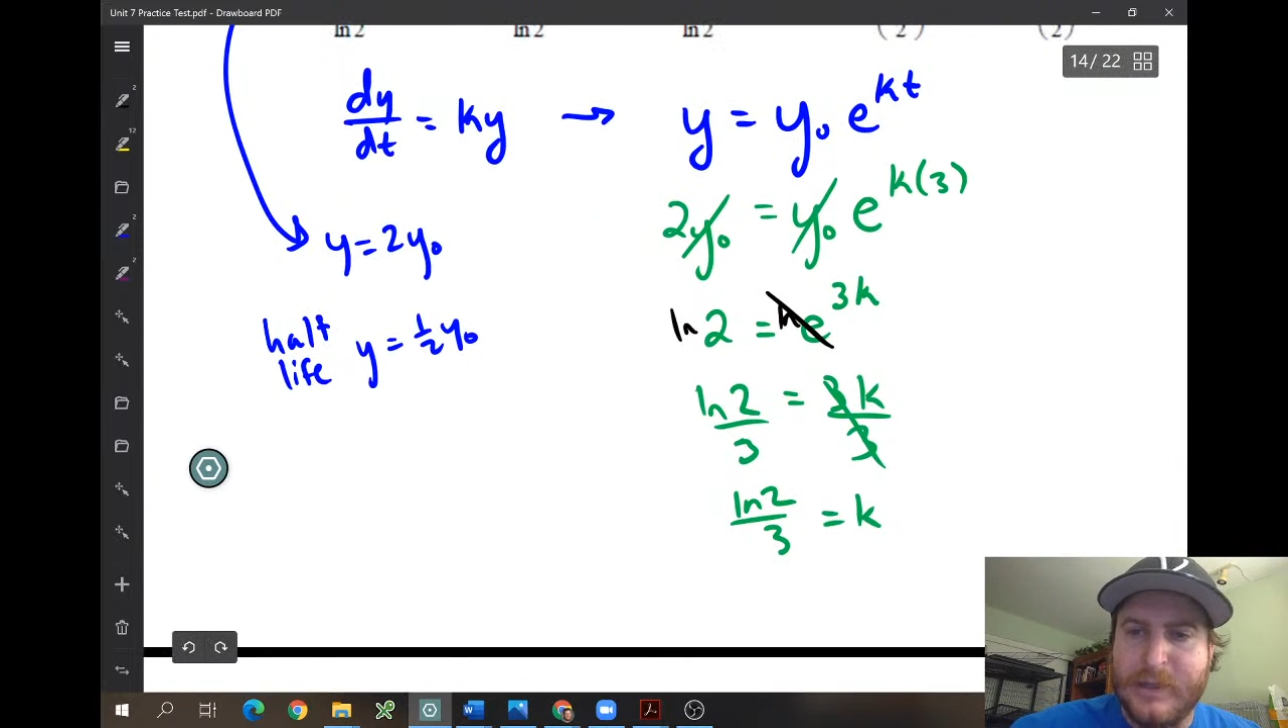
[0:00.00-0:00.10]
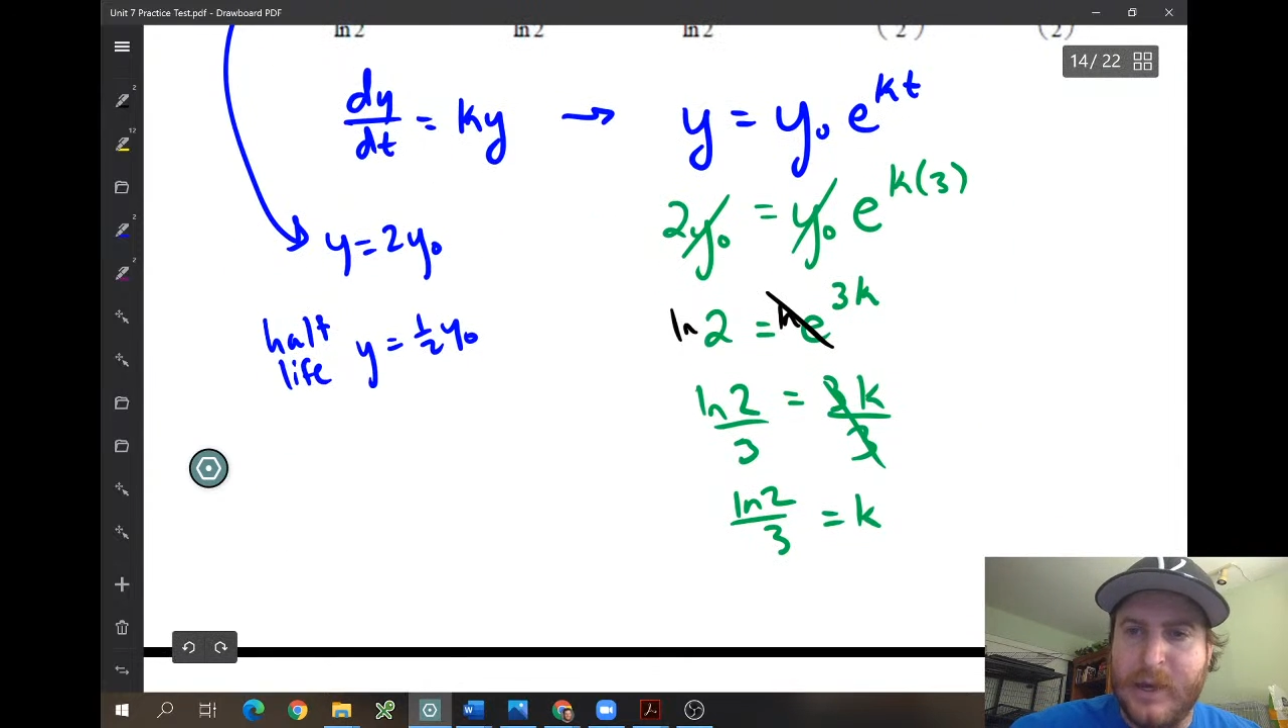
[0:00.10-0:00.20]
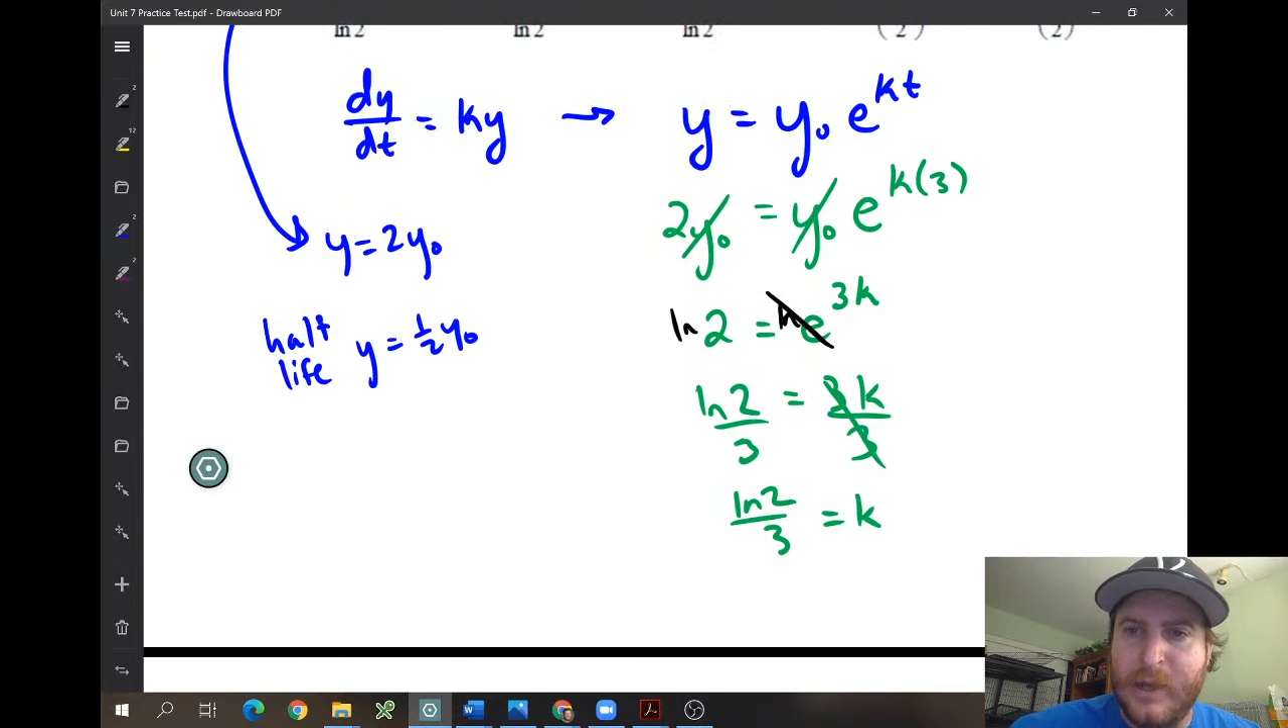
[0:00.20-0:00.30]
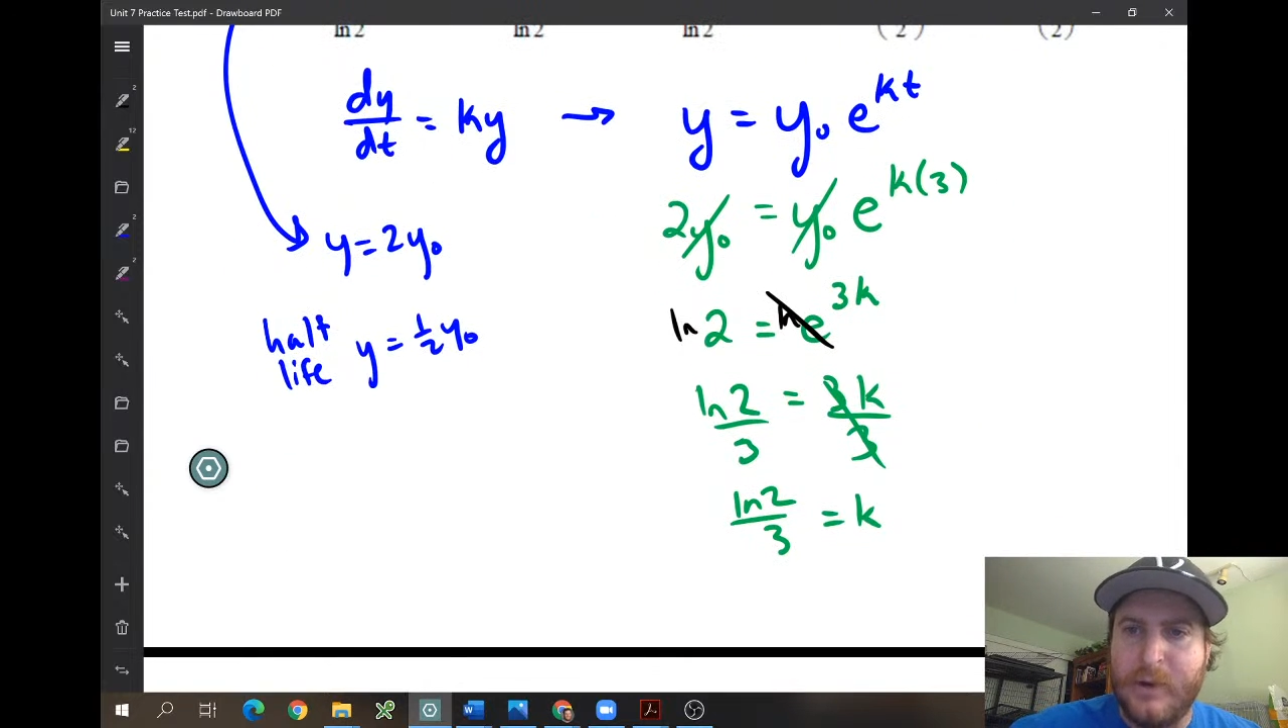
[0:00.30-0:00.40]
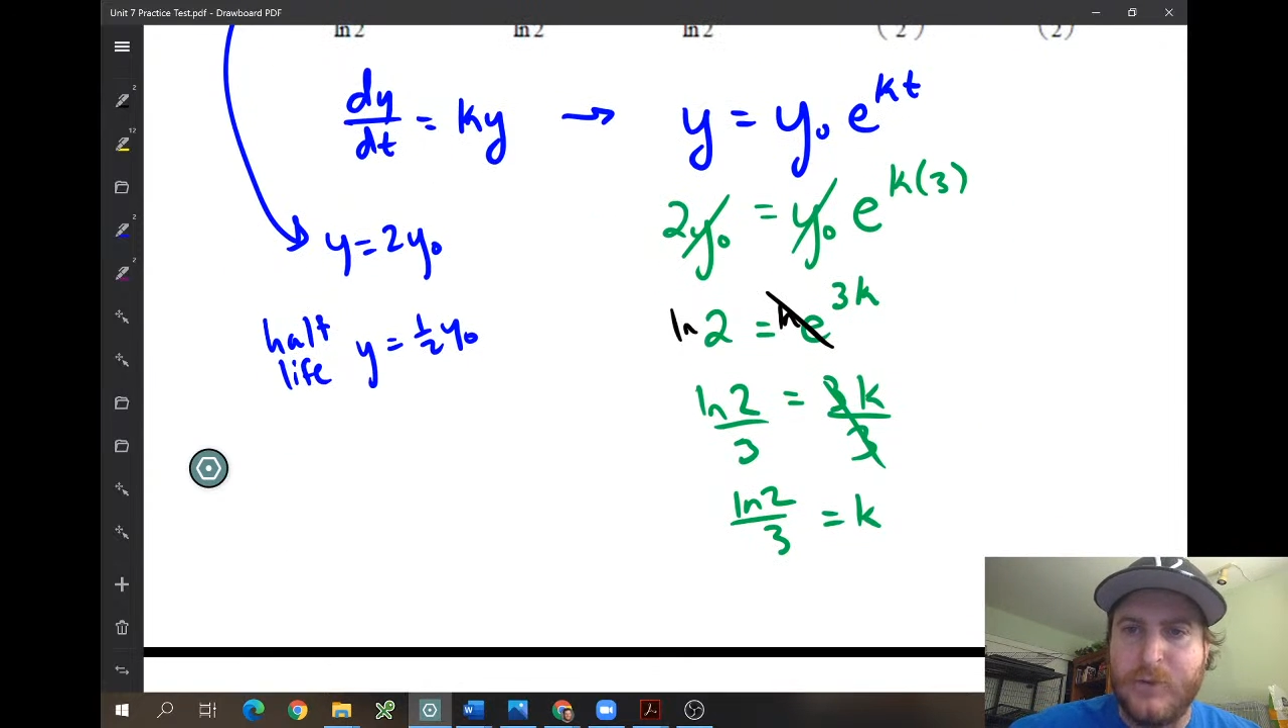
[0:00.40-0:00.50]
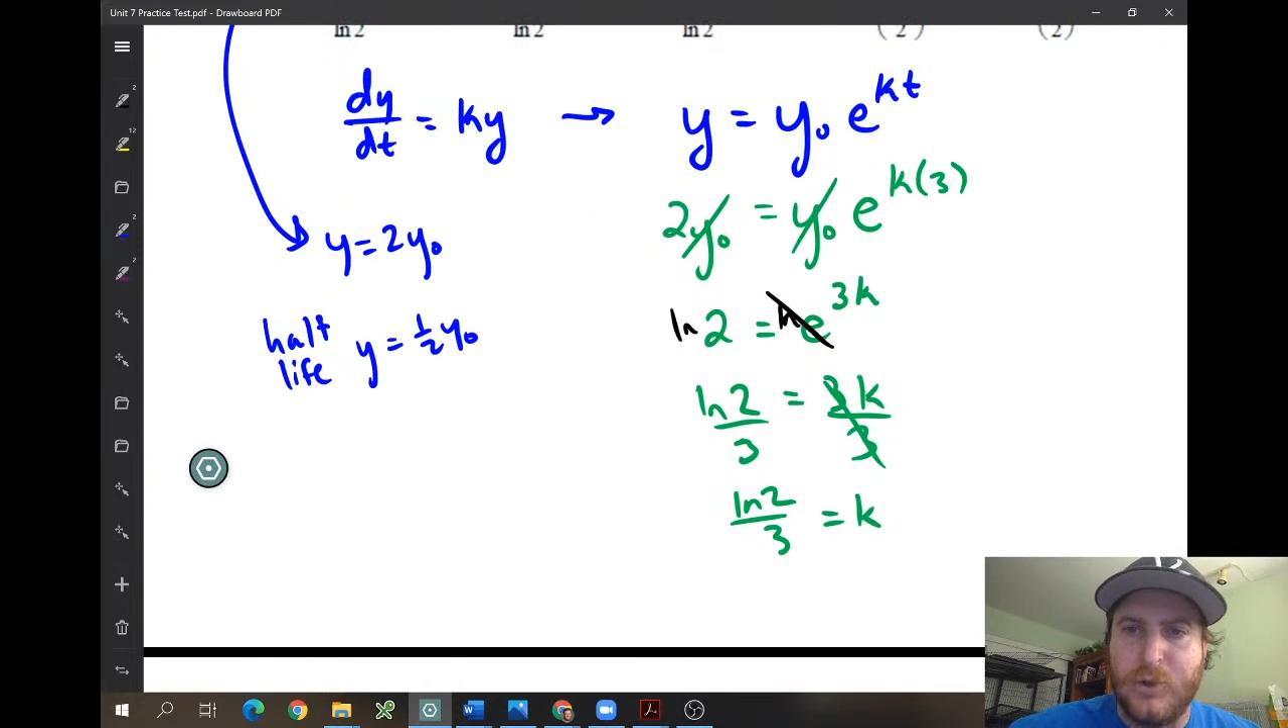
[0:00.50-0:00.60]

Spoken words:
ln of